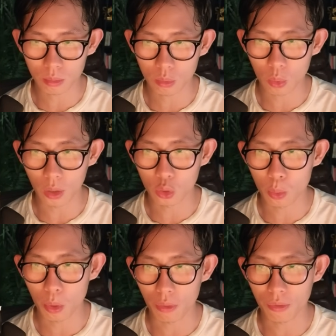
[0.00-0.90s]
what,
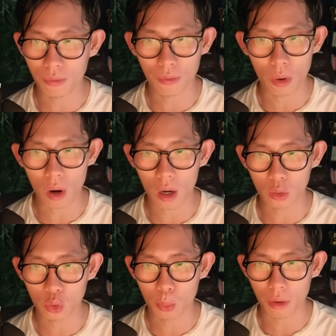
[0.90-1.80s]
2.4R,
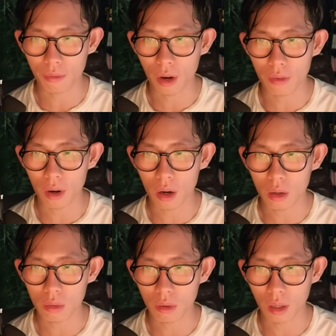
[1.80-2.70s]
2.5R,
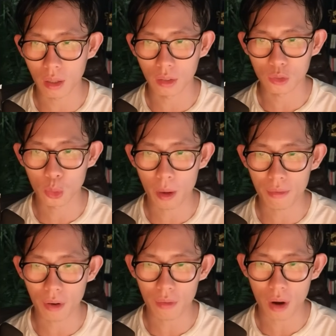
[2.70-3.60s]
right? Like
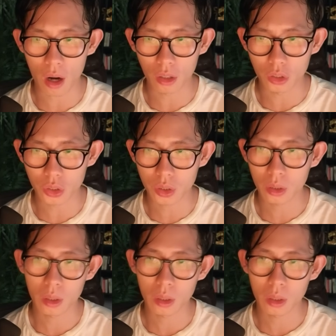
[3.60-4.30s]
2.5R ish.